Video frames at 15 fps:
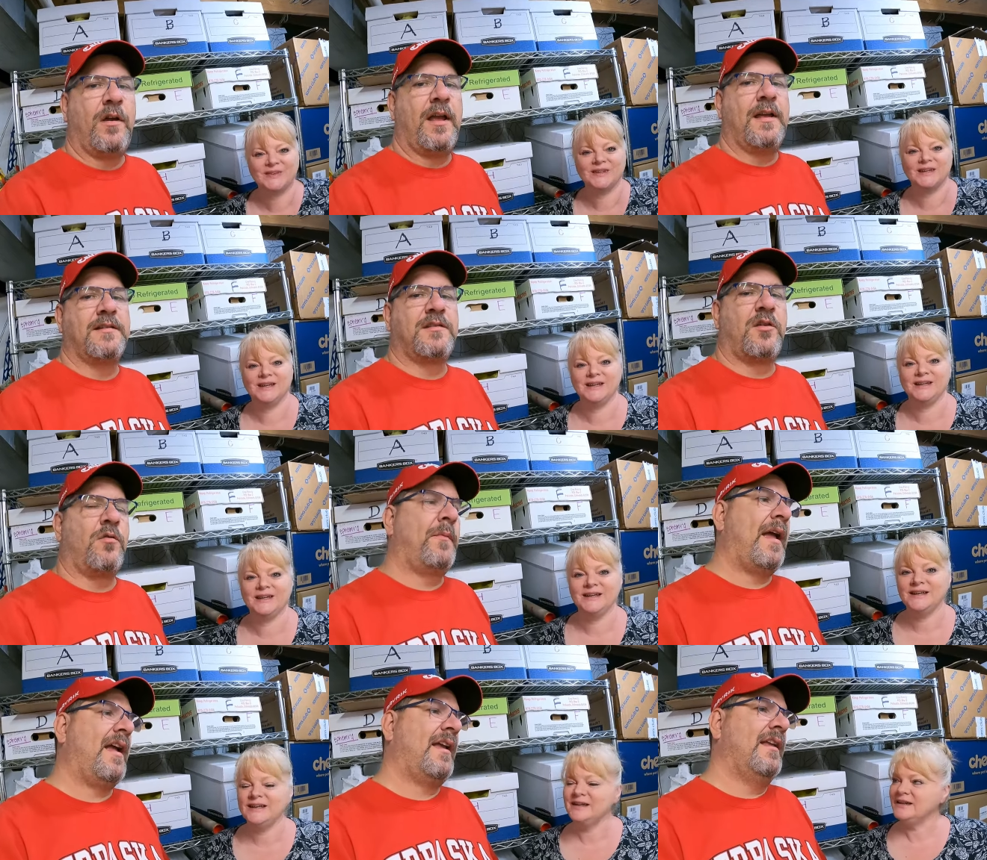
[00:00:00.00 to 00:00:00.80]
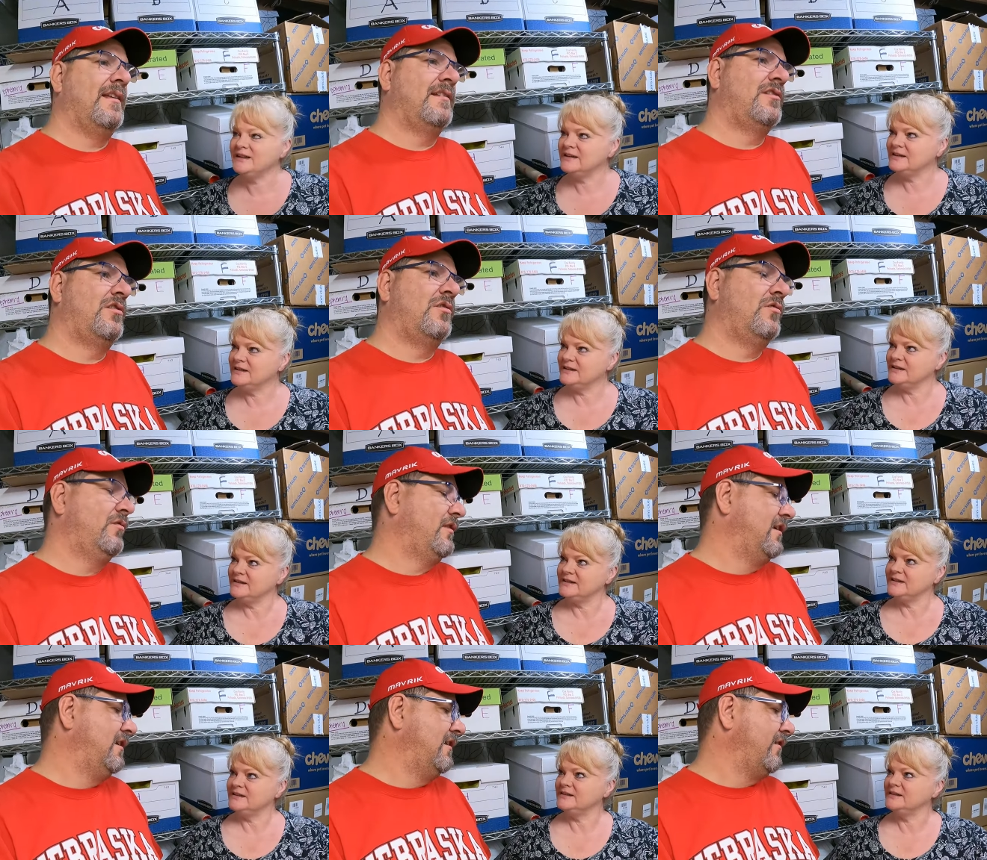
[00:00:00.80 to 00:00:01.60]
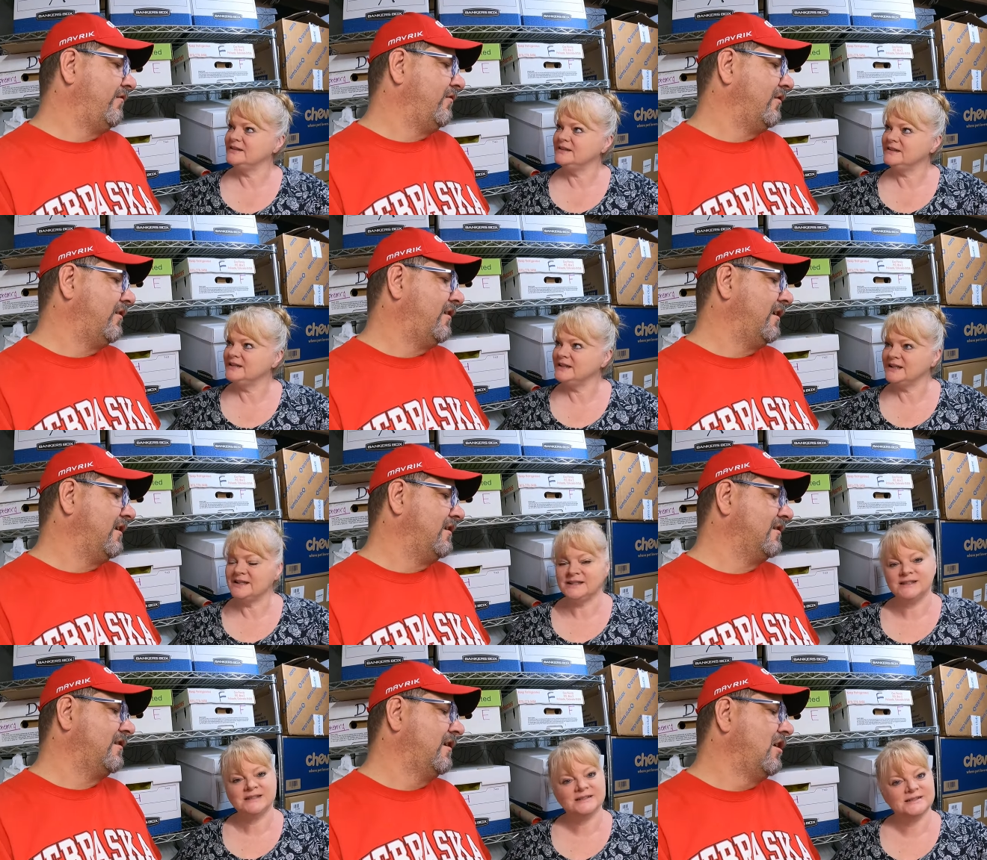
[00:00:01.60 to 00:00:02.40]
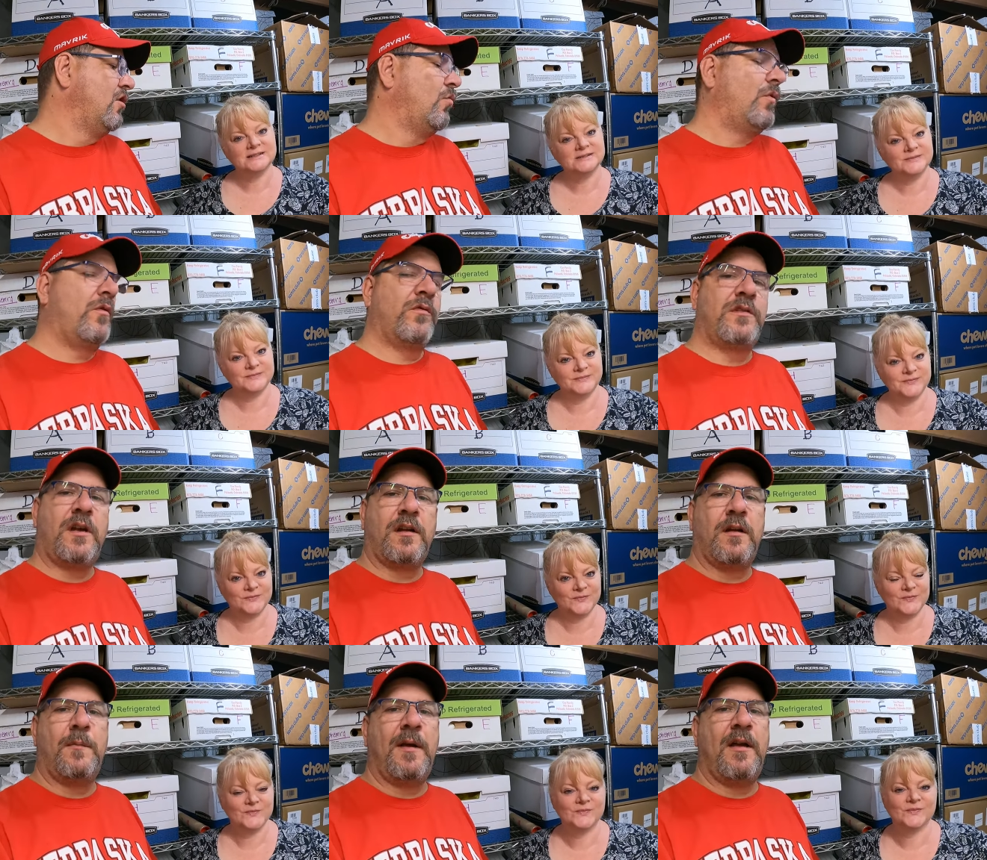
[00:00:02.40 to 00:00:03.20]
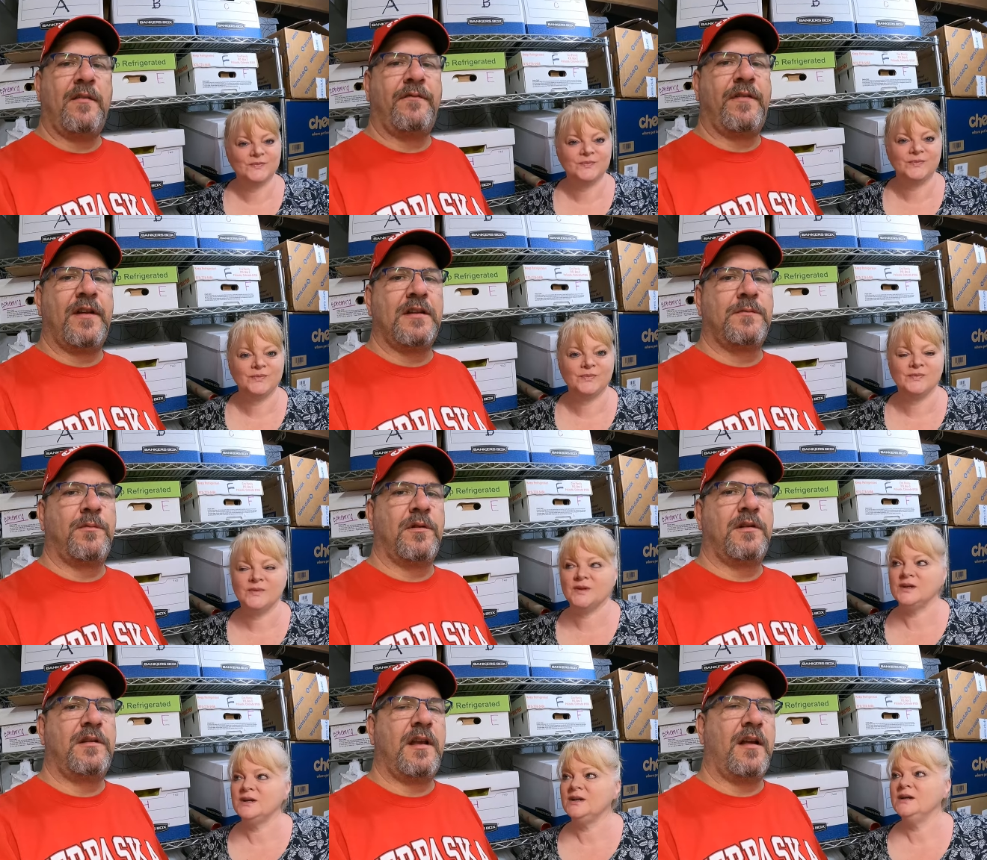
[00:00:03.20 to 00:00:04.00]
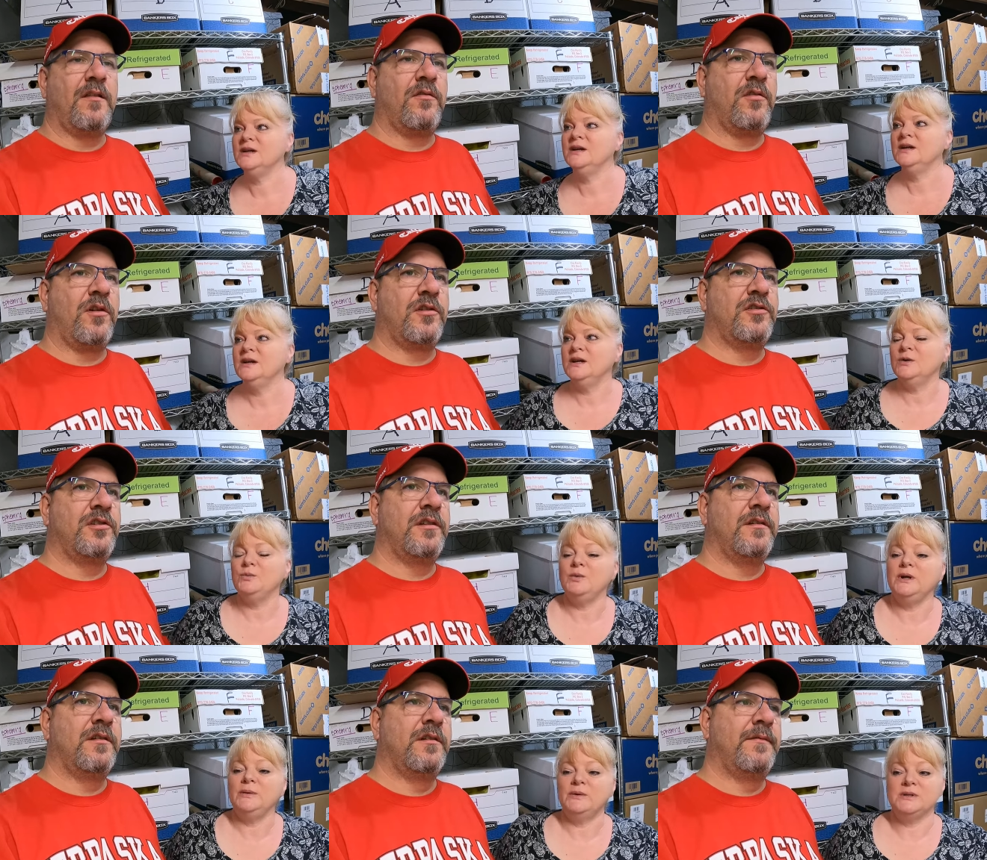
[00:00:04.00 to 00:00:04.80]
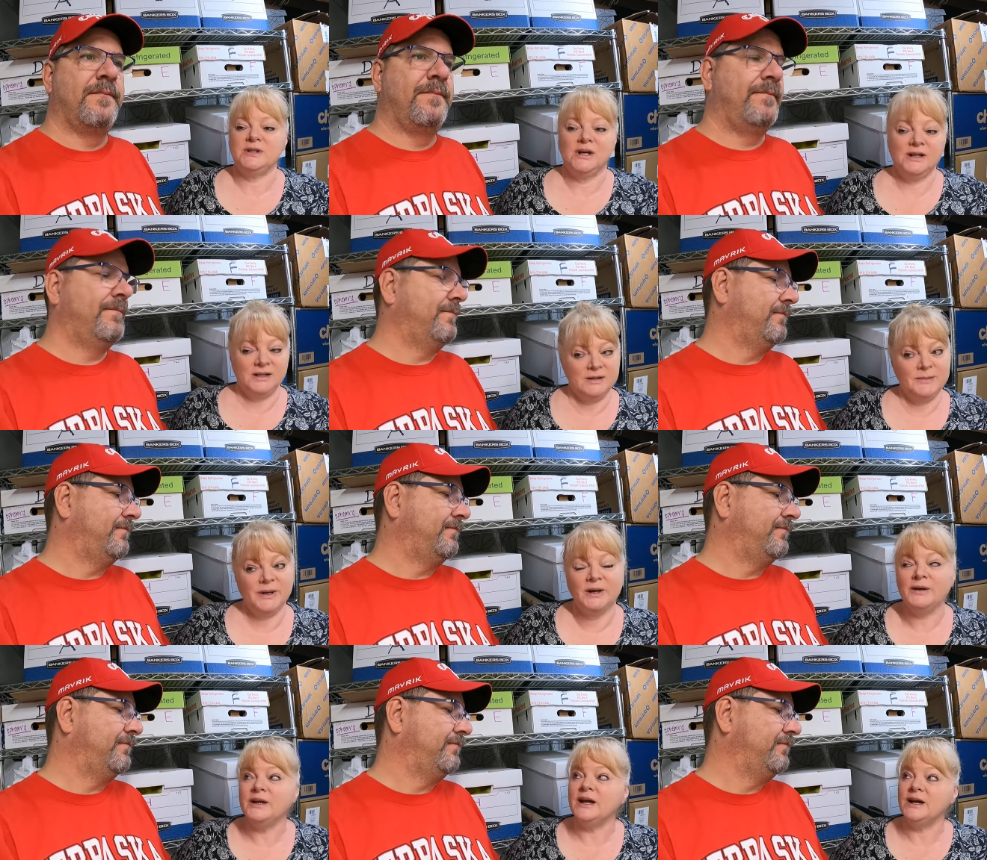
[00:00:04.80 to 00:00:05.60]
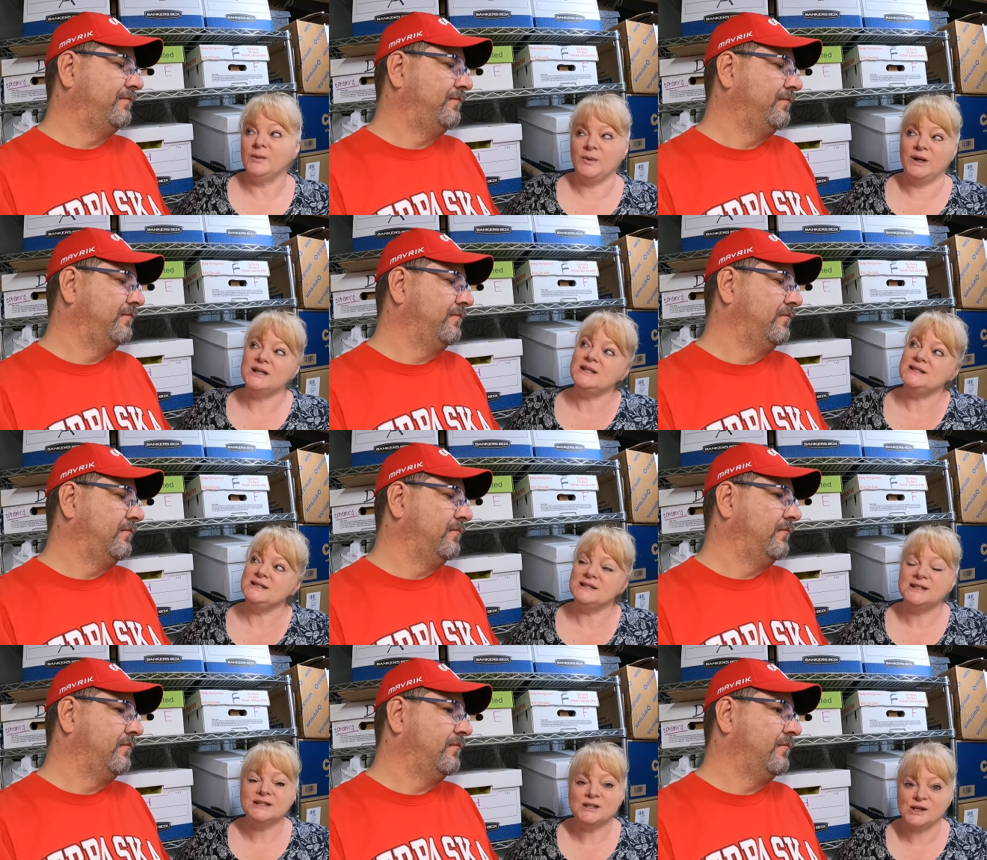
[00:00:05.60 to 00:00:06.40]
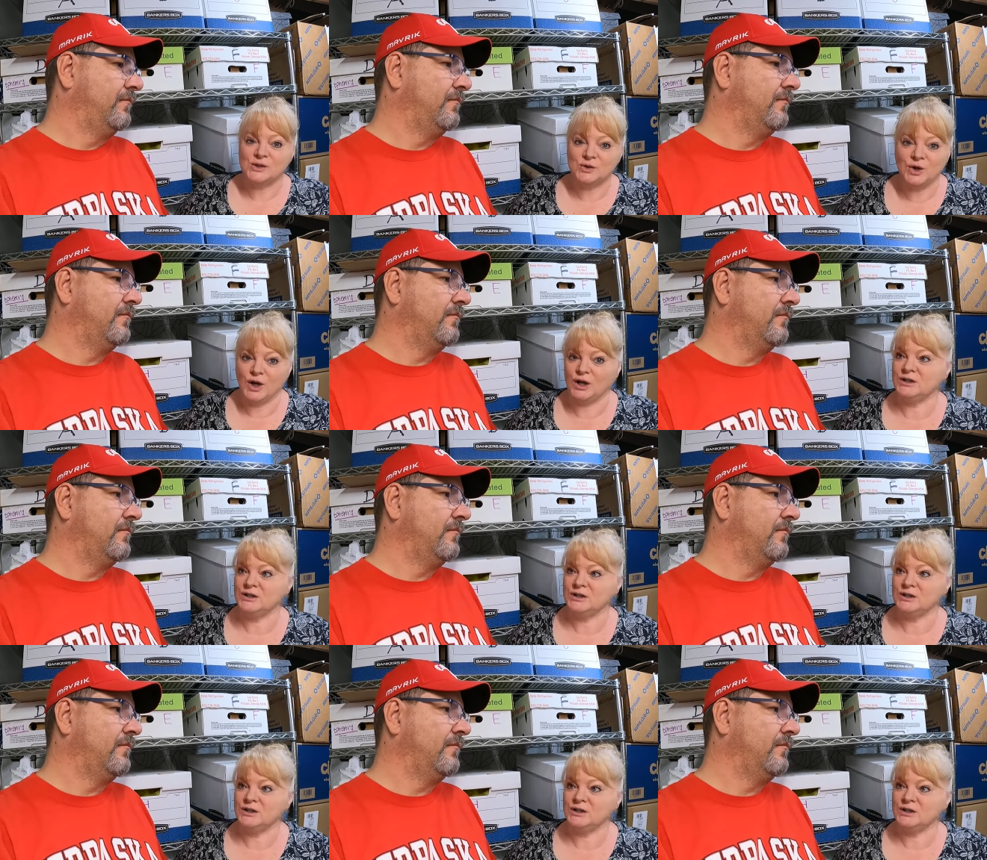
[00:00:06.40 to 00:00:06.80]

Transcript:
Speaker 1: Okay, so back into the different things. We were talking about Facebook dollar auction.
Speaker 2: We were talking about, yeah, what is the dollar